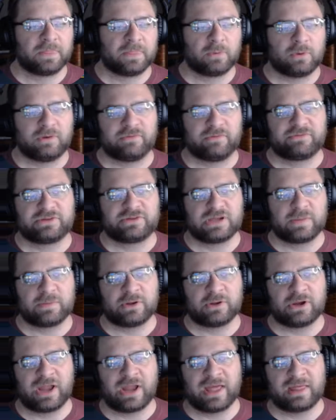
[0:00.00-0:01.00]
Whenever the
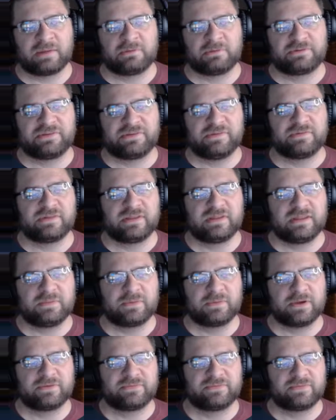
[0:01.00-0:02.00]
champion or ally receives a
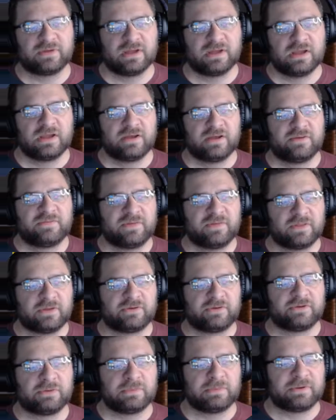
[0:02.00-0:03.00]
debuff, fill their
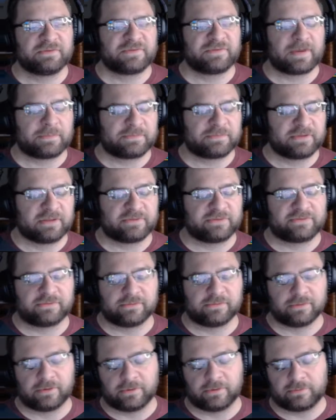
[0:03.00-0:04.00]
turn meter 5%.
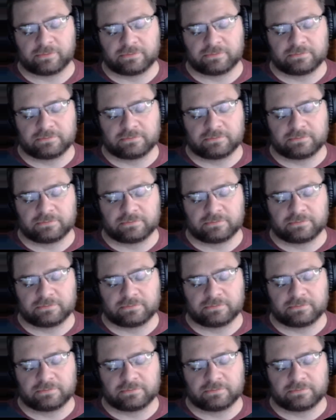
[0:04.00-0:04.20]
So